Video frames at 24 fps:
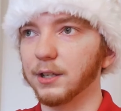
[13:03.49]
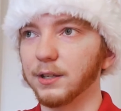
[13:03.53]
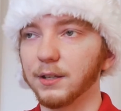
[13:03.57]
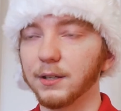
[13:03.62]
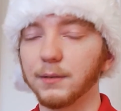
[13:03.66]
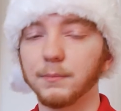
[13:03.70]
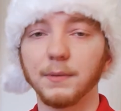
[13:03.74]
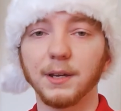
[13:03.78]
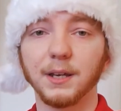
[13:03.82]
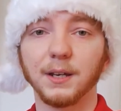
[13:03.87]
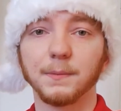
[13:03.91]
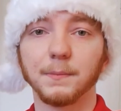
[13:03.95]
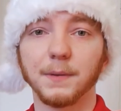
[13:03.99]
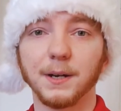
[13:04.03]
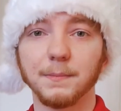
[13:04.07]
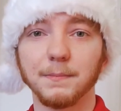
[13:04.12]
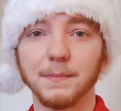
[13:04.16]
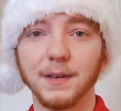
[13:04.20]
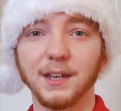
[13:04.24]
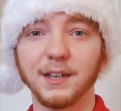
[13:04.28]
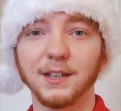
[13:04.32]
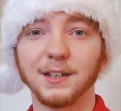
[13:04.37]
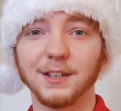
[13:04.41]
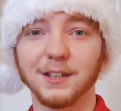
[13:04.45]
then make
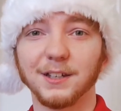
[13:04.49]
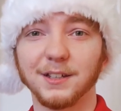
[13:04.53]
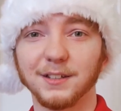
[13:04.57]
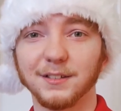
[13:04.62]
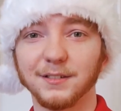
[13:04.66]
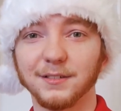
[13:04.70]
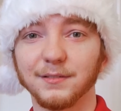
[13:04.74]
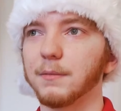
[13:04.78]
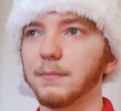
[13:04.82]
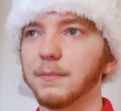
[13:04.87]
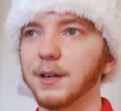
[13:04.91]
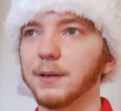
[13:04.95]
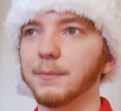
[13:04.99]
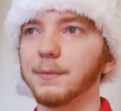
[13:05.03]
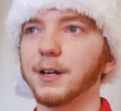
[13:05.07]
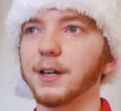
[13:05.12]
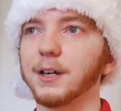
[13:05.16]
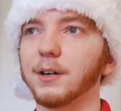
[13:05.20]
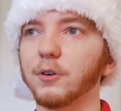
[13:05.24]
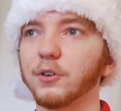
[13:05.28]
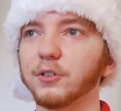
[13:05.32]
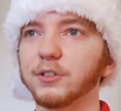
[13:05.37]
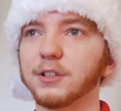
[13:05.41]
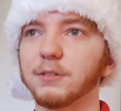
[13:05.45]

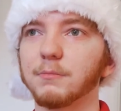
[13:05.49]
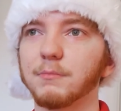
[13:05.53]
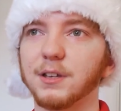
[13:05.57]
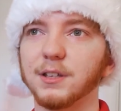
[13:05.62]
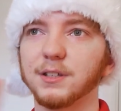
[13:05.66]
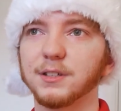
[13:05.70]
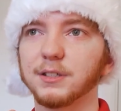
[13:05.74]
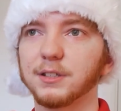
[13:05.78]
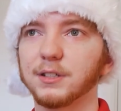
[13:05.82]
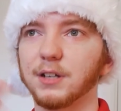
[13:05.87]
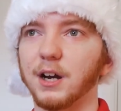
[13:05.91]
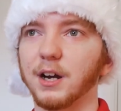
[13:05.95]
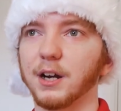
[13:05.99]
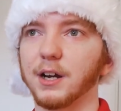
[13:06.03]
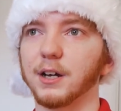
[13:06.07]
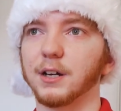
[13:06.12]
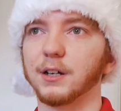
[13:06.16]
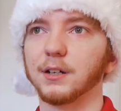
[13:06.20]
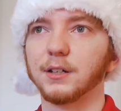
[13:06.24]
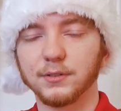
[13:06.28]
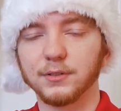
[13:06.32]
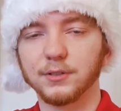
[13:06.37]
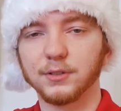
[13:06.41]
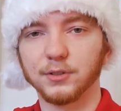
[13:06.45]
my ultimate
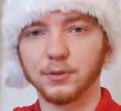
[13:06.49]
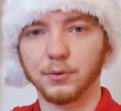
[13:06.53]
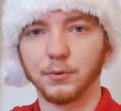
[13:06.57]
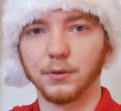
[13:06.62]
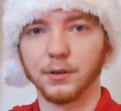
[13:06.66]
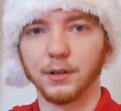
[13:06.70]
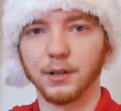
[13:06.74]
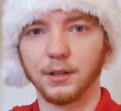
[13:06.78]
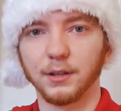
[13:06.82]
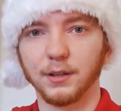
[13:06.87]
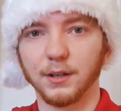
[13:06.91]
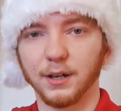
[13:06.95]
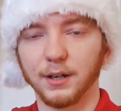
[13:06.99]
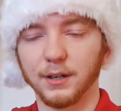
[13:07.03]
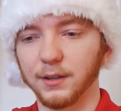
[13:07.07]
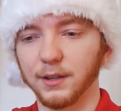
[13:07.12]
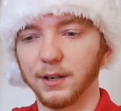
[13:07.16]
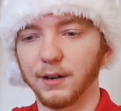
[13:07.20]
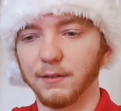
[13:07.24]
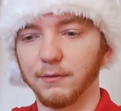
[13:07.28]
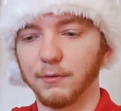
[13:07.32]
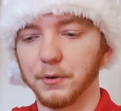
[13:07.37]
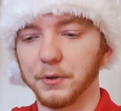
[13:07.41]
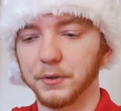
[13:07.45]
saga story
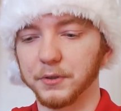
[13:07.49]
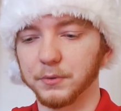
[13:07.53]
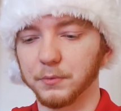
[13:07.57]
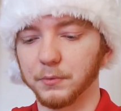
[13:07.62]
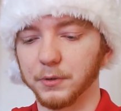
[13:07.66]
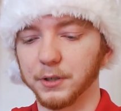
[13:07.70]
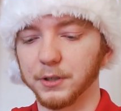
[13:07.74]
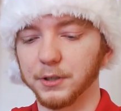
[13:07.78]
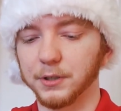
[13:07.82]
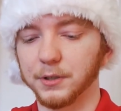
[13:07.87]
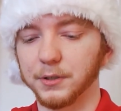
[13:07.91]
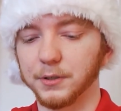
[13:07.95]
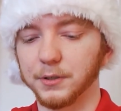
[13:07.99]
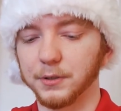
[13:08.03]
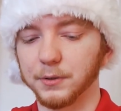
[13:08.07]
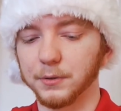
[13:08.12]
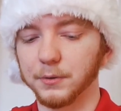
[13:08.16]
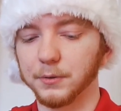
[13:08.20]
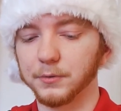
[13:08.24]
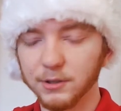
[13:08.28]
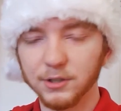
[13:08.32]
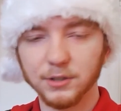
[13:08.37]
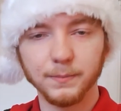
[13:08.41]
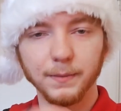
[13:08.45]
that I've always wanted to
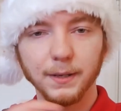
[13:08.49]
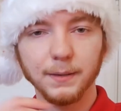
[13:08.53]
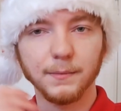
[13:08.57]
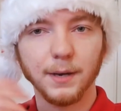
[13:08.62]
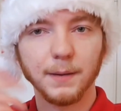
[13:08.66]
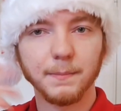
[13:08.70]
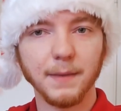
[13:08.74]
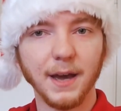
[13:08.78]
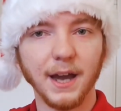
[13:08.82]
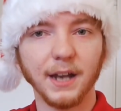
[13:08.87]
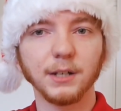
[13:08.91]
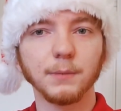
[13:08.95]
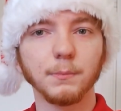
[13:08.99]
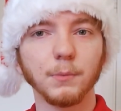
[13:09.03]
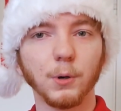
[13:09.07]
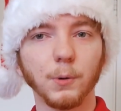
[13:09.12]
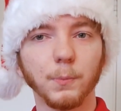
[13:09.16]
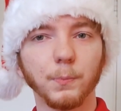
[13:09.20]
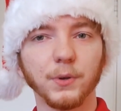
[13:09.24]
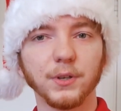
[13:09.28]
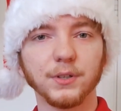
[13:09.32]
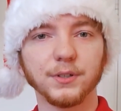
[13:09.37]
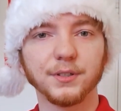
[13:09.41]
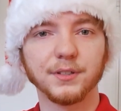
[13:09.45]
do. Just make my magnum
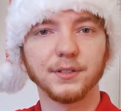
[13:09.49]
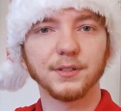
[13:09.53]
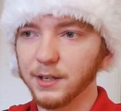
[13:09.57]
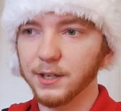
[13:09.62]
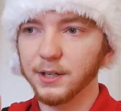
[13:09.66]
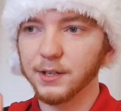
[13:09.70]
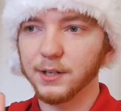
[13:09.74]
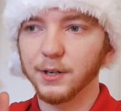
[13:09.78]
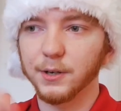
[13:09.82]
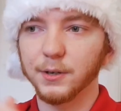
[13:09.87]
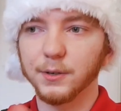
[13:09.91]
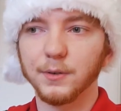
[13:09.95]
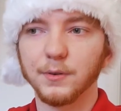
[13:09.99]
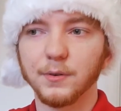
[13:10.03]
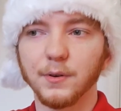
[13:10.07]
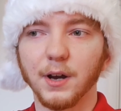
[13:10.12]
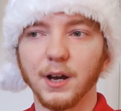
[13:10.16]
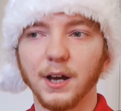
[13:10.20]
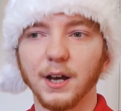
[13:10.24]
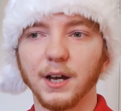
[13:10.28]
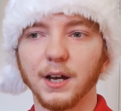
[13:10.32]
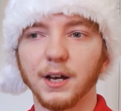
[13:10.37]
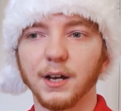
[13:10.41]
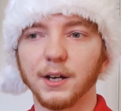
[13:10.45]
opus, you know,
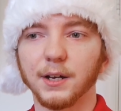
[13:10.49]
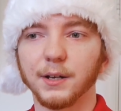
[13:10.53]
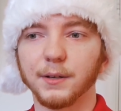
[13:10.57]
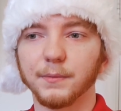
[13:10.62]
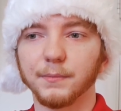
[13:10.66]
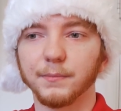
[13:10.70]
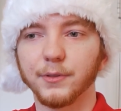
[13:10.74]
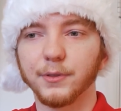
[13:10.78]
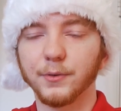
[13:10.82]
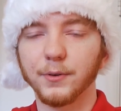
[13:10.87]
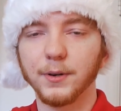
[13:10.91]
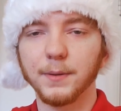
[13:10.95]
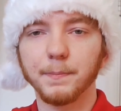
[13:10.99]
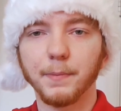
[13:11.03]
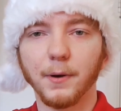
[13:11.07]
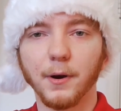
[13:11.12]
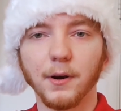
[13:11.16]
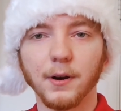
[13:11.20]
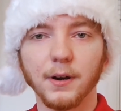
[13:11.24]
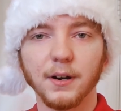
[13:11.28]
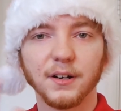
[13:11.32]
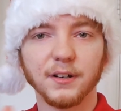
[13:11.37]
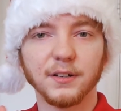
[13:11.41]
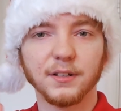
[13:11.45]

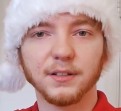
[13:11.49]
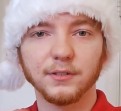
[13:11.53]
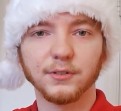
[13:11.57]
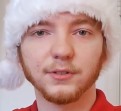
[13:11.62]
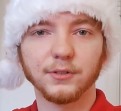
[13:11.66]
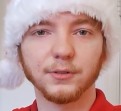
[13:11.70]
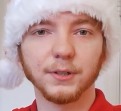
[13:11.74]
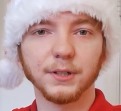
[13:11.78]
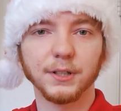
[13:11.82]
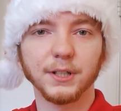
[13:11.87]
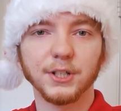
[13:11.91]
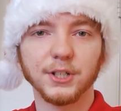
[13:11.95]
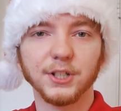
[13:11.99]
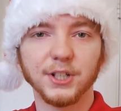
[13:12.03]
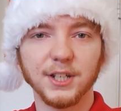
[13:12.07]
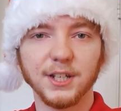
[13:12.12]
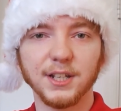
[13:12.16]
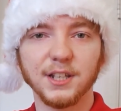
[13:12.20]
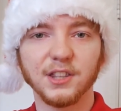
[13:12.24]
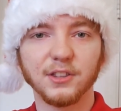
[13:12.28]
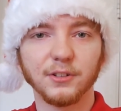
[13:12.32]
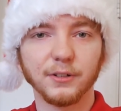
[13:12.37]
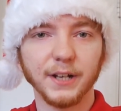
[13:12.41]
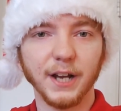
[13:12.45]
3-part
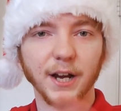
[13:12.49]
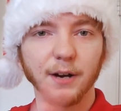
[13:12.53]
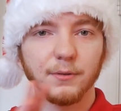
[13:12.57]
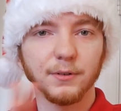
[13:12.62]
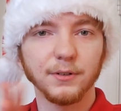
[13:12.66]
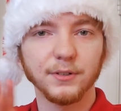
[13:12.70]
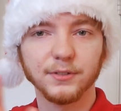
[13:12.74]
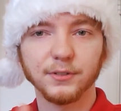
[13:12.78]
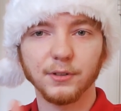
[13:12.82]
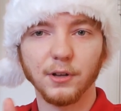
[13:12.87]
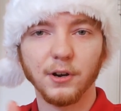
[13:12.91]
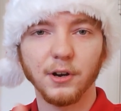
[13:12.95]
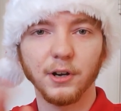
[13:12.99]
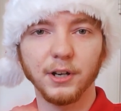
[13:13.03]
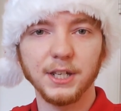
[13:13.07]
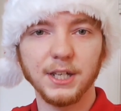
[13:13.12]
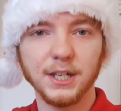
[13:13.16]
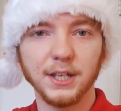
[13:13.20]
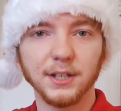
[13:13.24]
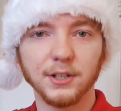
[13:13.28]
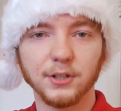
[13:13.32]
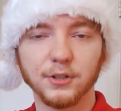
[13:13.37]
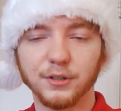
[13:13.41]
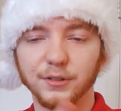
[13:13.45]
trilogy, 3 hours long
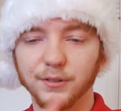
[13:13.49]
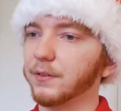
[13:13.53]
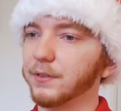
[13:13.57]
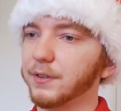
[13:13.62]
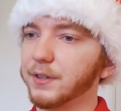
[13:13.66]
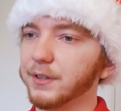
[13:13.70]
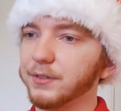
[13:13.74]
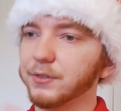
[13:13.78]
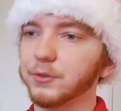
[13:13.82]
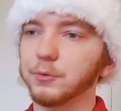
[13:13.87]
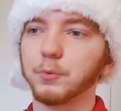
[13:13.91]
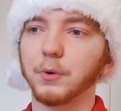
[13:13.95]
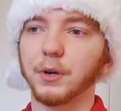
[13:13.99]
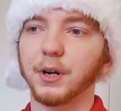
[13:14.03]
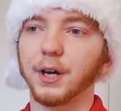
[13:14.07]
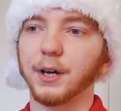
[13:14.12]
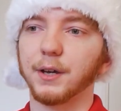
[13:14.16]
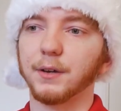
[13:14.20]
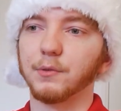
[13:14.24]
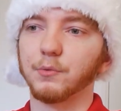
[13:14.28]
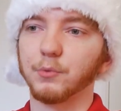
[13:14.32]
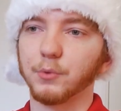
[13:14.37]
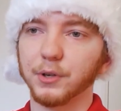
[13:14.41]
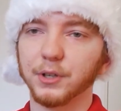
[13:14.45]
each. This is what
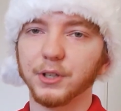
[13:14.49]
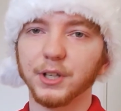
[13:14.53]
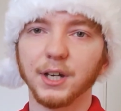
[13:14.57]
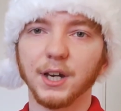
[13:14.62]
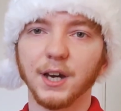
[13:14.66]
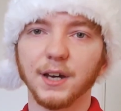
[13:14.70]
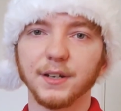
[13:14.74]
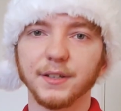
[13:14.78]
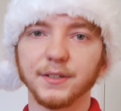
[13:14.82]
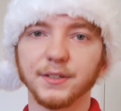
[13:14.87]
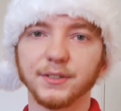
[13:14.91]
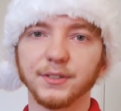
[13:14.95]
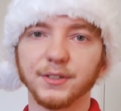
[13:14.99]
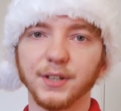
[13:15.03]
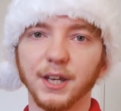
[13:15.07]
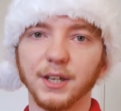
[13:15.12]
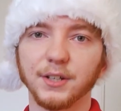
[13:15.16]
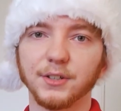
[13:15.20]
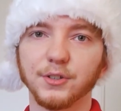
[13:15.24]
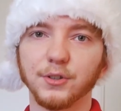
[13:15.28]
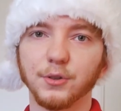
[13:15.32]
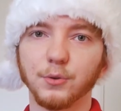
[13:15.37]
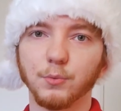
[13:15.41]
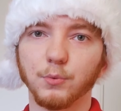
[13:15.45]
I really gotta say
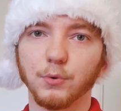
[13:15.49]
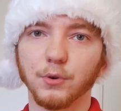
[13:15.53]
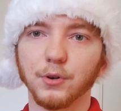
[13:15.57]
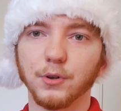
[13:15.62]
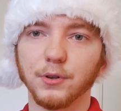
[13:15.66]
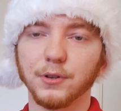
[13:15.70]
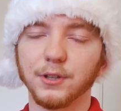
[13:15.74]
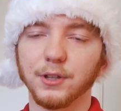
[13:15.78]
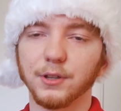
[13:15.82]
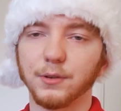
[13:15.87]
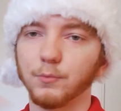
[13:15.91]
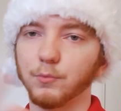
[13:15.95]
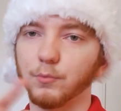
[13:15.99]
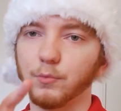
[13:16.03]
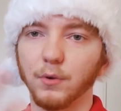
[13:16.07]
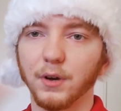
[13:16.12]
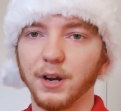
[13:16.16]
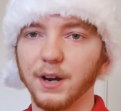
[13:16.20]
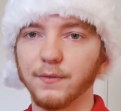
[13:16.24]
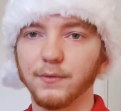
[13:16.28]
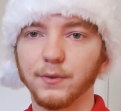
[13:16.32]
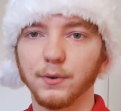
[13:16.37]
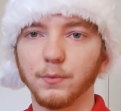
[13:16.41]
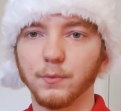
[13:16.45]
to the world in
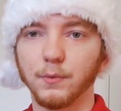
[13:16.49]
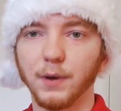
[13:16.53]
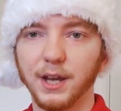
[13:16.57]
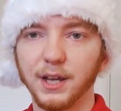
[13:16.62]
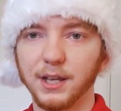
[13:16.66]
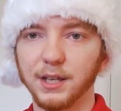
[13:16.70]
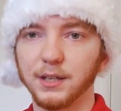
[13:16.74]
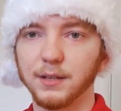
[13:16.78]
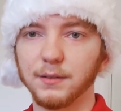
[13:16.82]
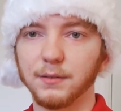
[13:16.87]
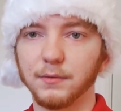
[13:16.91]
whatever way